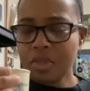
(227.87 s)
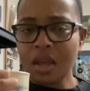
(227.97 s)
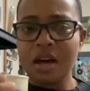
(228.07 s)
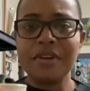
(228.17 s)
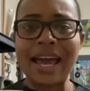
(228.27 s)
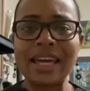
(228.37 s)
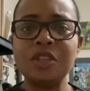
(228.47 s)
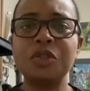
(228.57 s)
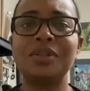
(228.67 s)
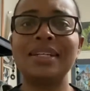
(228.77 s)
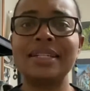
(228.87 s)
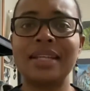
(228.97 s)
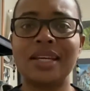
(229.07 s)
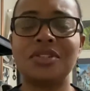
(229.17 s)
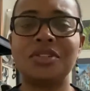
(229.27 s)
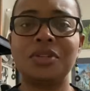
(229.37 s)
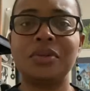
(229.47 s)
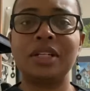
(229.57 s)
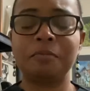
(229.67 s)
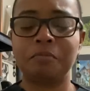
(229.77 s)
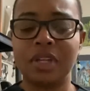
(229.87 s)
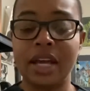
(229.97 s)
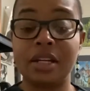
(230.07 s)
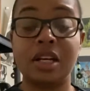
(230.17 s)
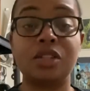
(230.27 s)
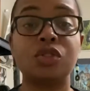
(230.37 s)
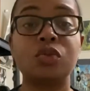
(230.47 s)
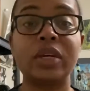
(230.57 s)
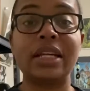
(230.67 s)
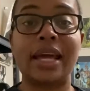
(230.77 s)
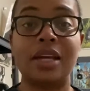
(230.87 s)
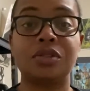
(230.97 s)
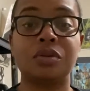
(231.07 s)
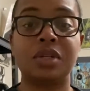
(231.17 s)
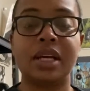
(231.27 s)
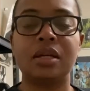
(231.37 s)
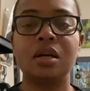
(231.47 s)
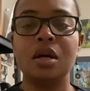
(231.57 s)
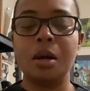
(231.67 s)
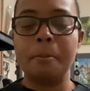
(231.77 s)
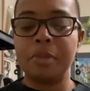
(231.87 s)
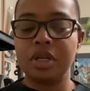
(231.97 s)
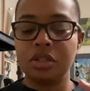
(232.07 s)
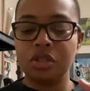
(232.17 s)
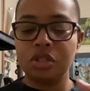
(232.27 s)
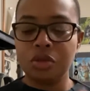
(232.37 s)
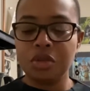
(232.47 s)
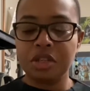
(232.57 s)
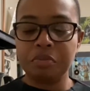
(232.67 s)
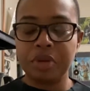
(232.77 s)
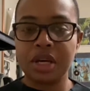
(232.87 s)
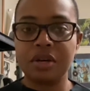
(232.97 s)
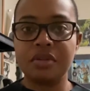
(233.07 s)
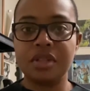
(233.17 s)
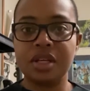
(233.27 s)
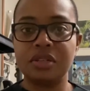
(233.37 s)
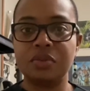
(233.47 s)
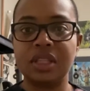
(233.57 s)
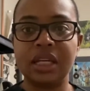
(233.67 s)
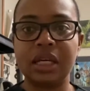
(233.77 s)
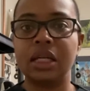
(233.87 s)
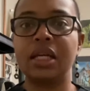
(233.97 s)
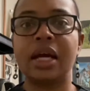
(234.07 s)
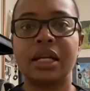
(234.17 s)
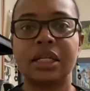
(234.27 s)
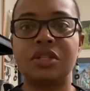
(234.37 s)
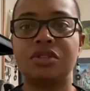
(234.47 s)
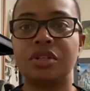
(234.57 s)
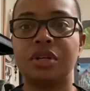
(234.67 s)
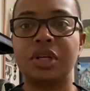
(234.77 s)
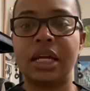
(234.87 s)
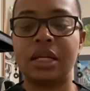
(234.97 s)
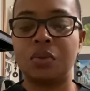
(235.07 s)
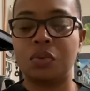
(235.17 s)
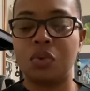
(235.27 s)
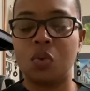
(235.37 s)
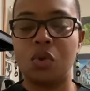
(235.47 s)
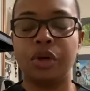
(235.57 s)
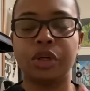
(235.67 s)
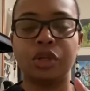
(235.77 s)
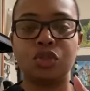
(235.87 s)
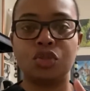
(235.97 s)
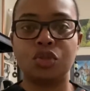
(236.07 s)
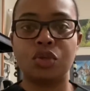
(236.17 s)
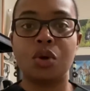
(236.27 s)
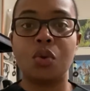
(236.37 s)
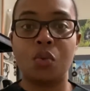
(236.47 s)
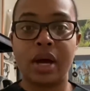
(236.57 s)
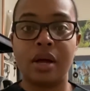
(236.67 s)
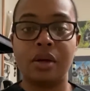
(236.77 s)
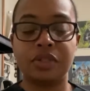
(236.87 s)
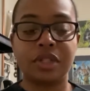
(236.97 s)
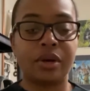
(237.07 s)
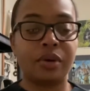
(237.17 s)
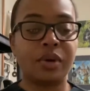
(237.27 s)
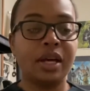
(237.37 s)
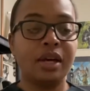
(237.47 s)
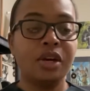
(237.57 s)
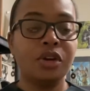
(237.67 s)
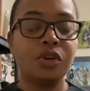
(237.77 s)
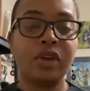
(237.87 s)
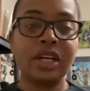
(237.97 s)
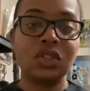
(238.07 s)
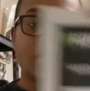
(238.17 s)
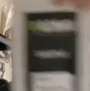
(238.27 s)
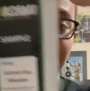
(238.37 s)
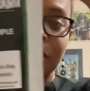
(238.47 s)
of a hazelnut taste to it and a sweet hazelnut. But you can pair this with any kind of dessert and it will work so well. So great job,